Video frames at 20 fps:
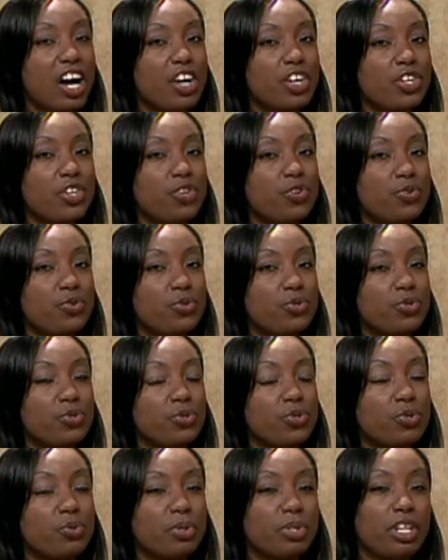
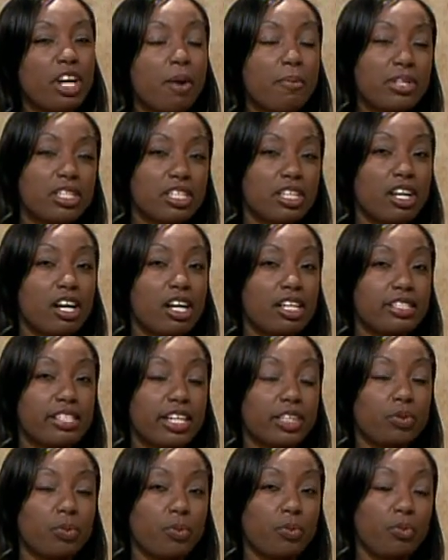you come into
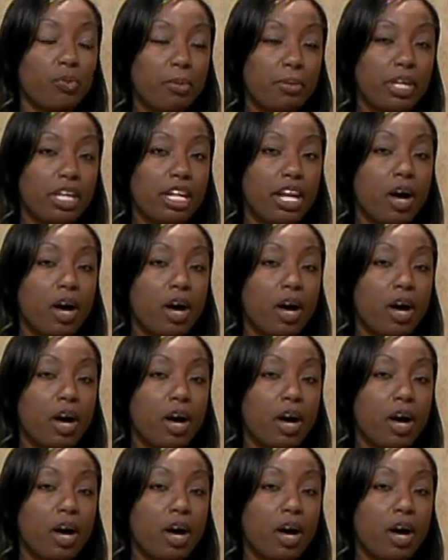contact with women